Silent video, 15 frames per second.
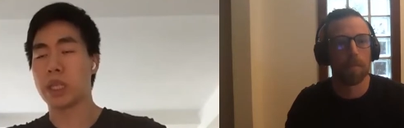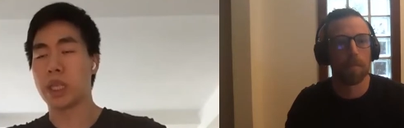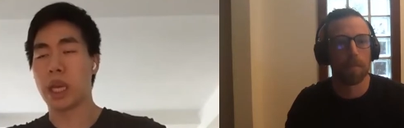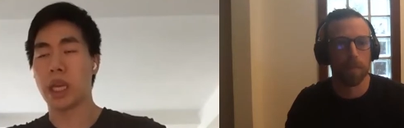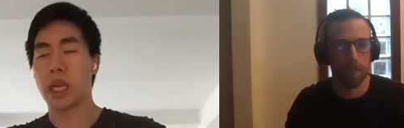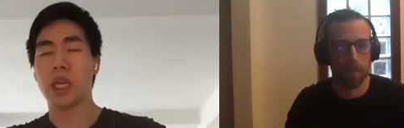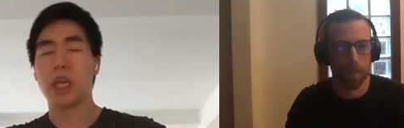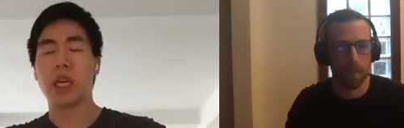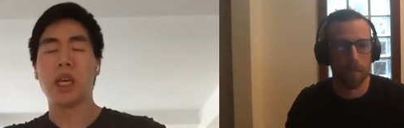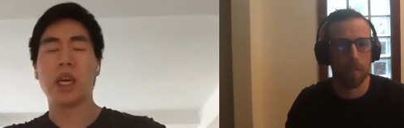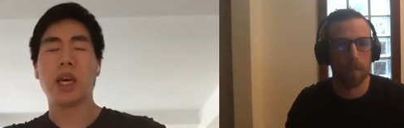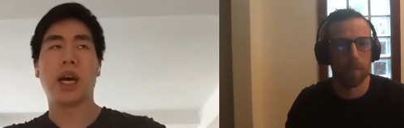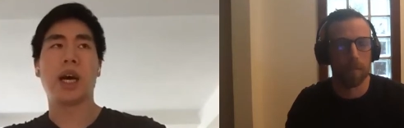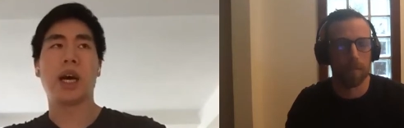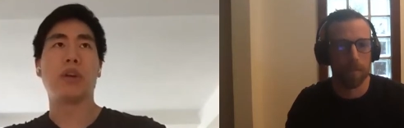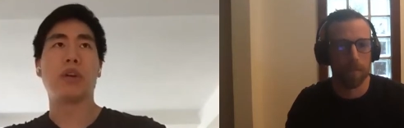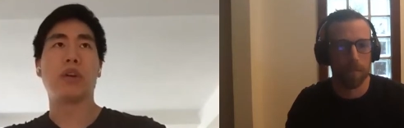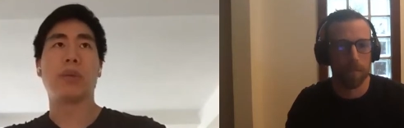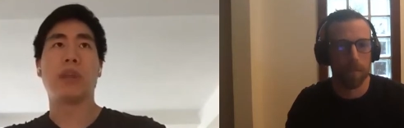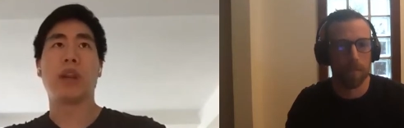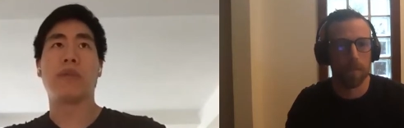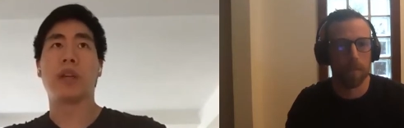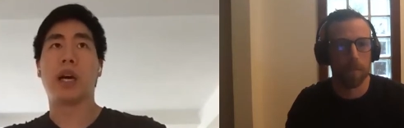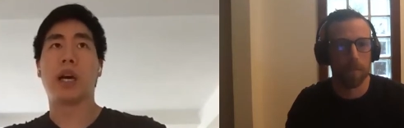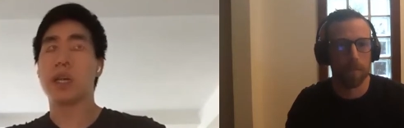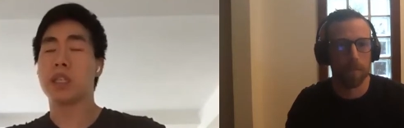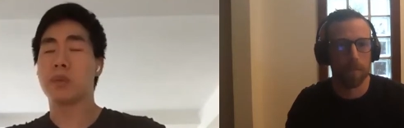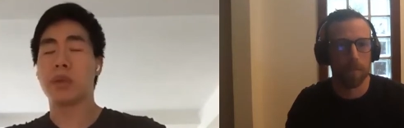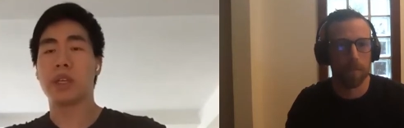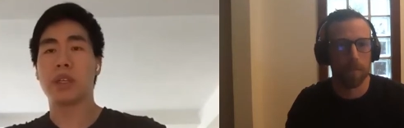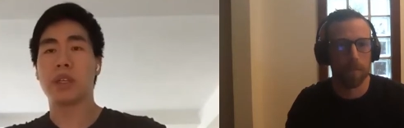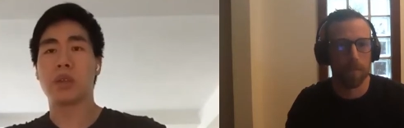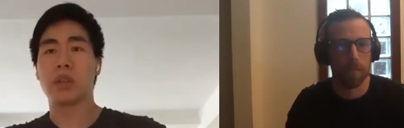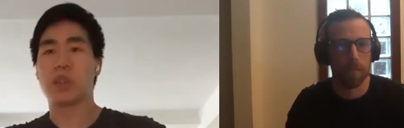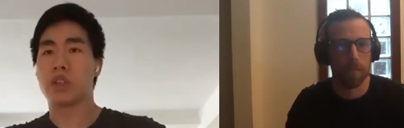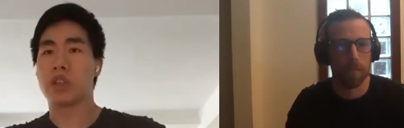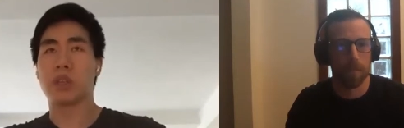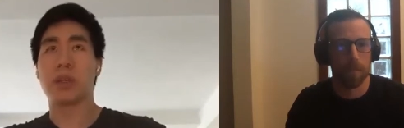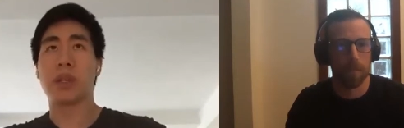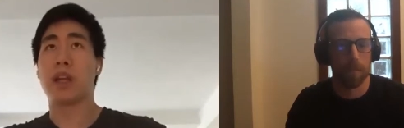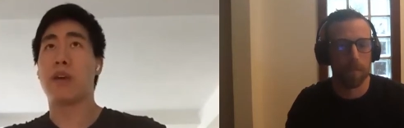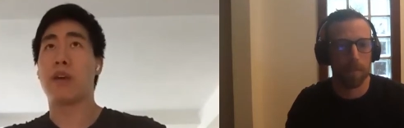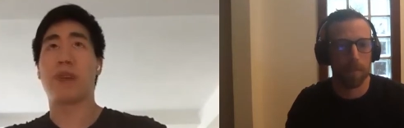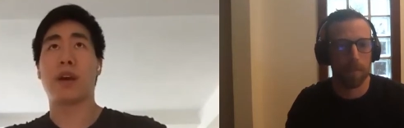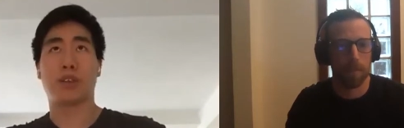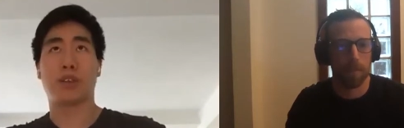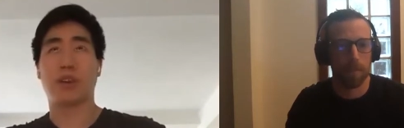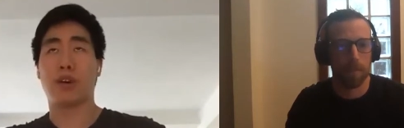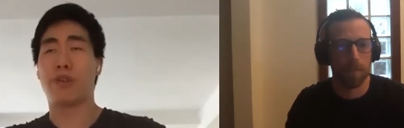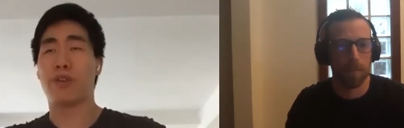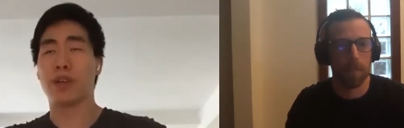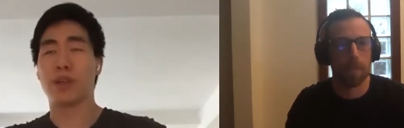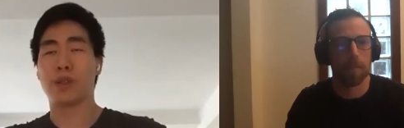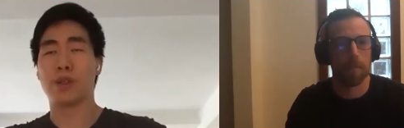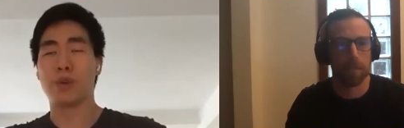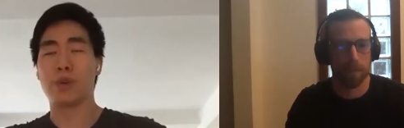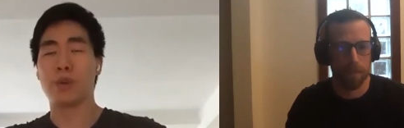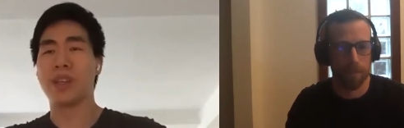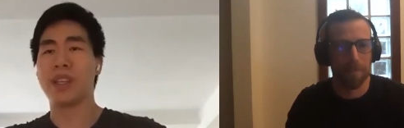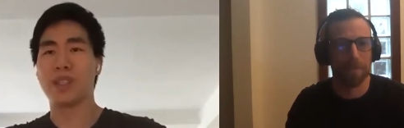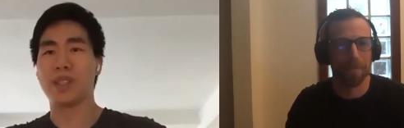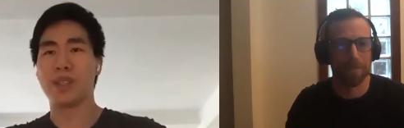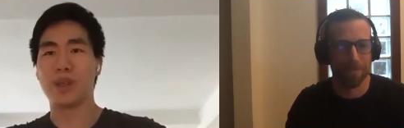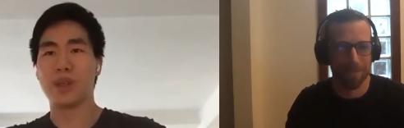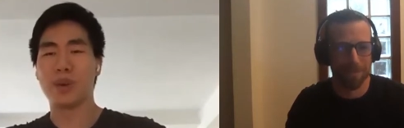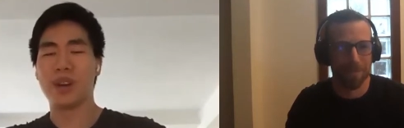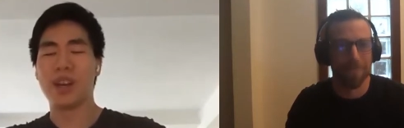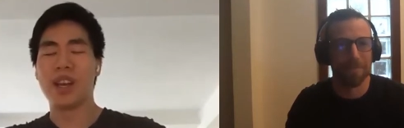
Speaker 1: it today. Um, it'll benefit us because it's just gonna be a lot faster for us to do what we need to do.